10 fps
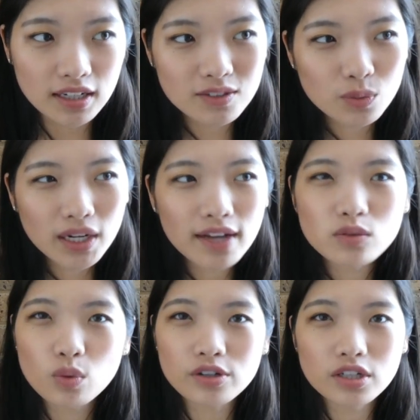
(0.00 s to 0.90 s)
because when I
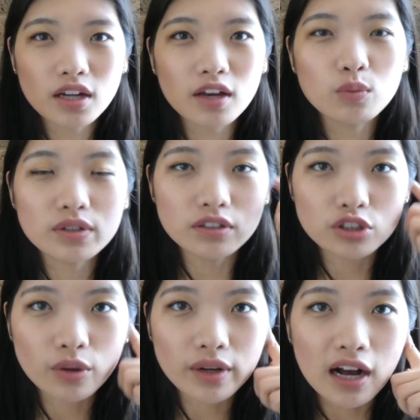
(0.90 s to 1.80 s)
swatched it, it wasn't
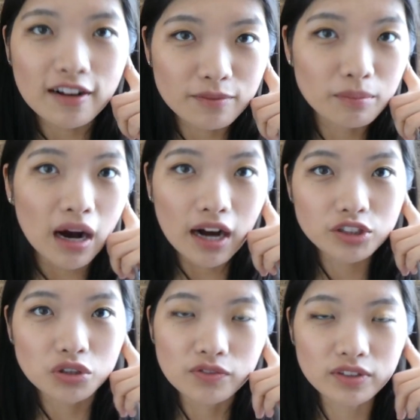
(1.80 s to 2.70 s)
showing off
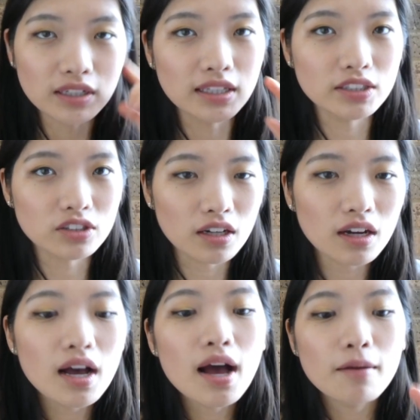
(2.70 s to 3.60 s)
much of the glitter.